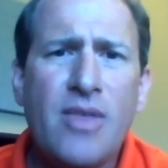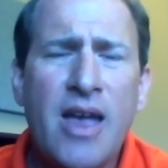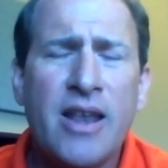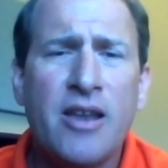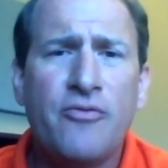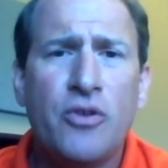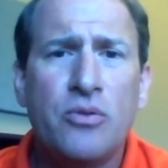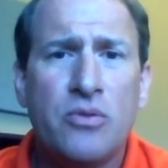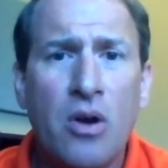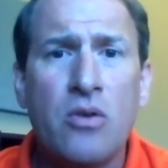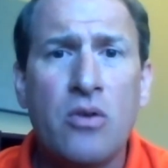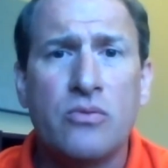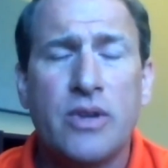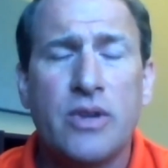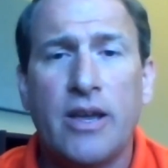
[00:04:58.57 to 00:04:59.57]
And if you
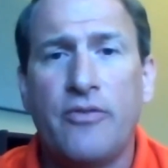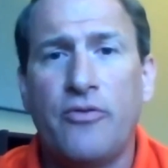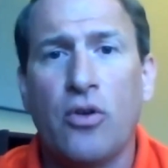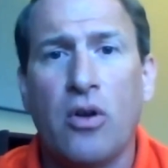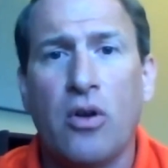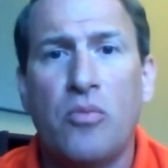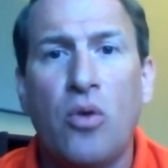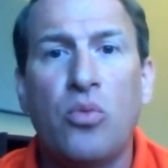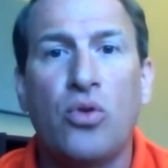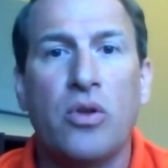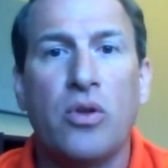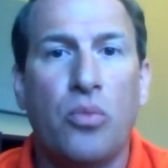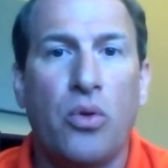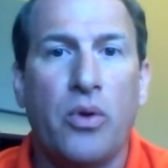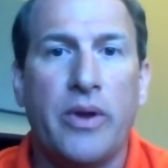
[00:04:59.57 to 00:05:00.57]
don't, if you're a mobile
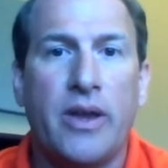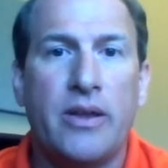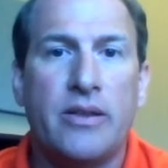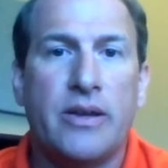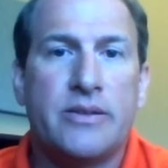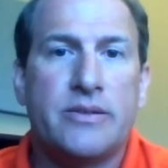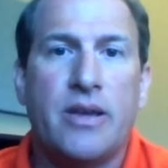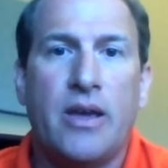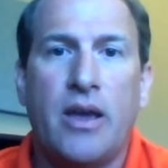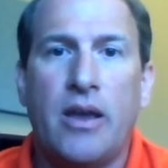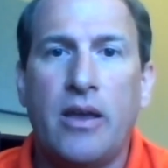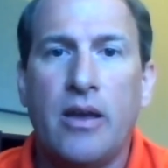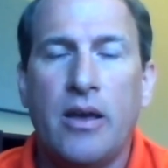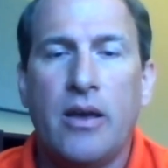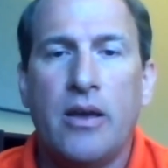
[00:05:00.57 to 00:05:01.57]
employee, let's
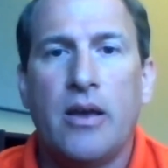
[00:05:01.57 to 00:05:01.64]
say,